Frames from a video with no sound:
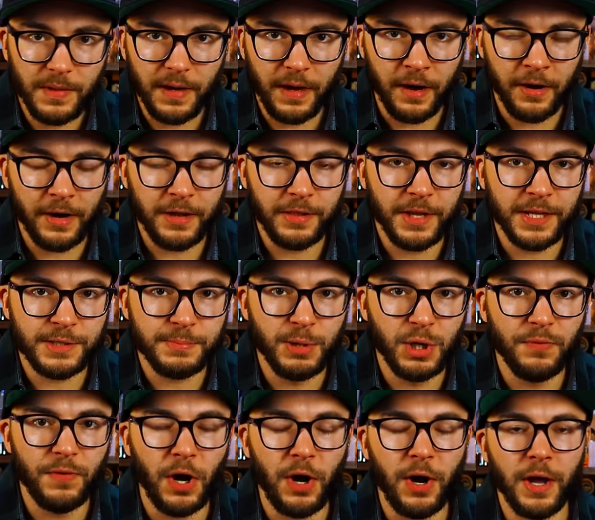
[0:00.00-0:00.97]
All right, let's
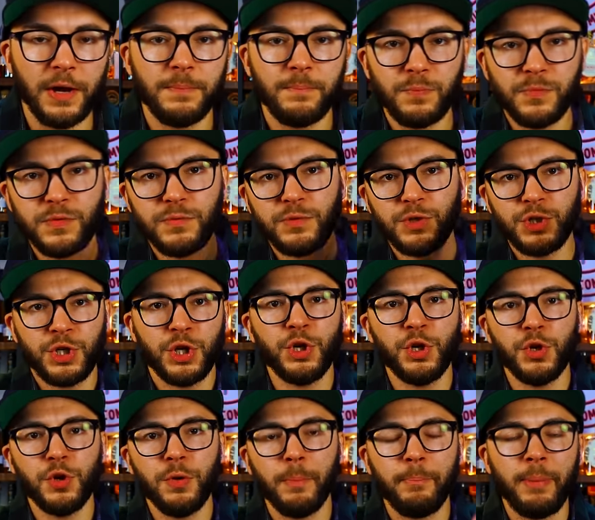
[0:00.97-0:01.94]
move on.
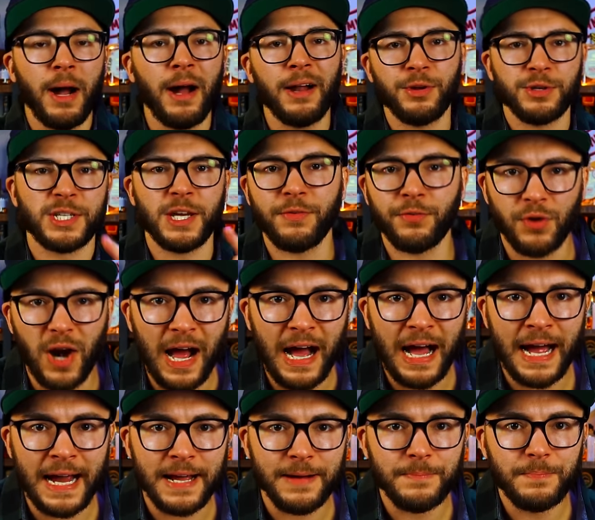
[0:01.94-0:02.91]
Two bottles of
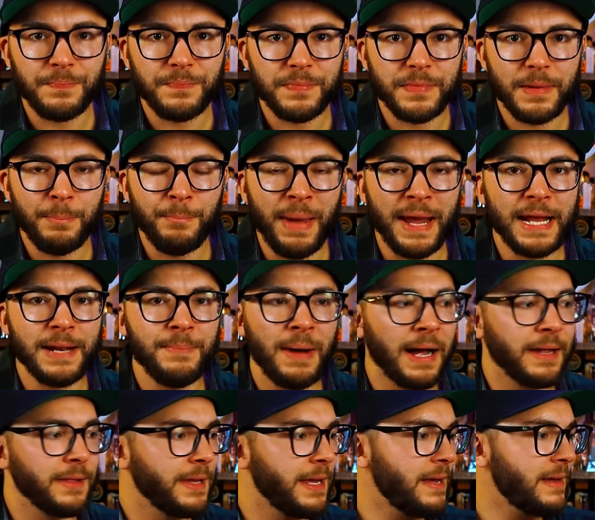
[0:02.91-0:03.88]
rye made
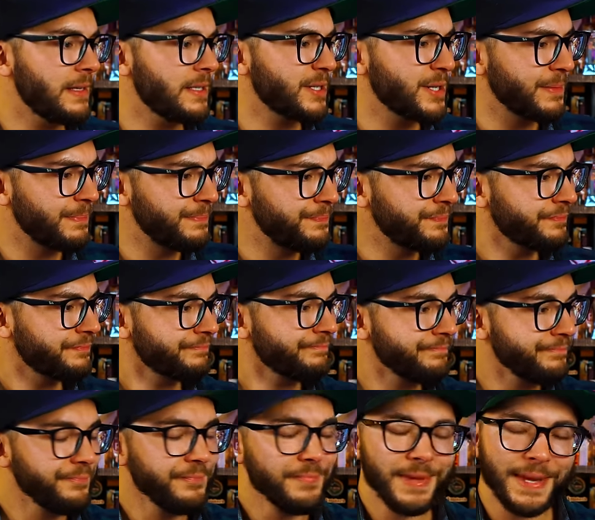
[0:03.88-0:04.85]
my list
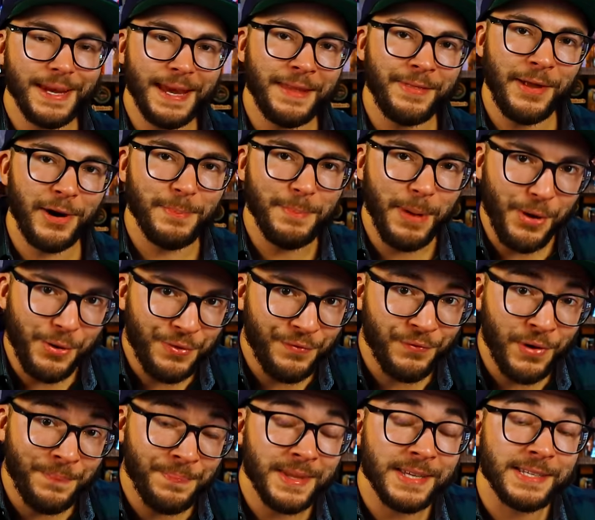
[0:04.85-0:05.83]
and they're both
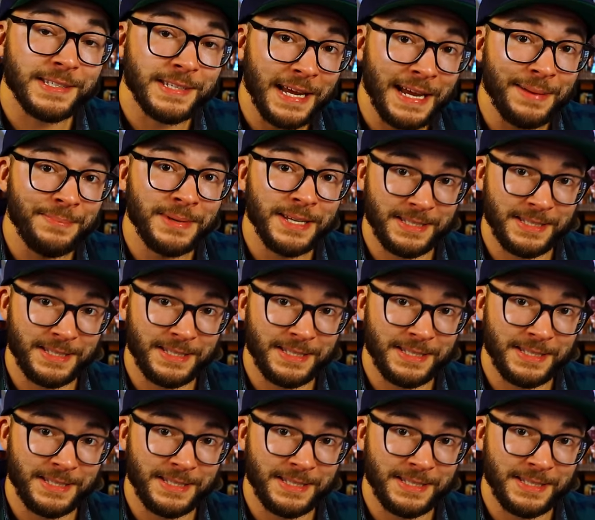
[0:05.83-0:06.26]
from the same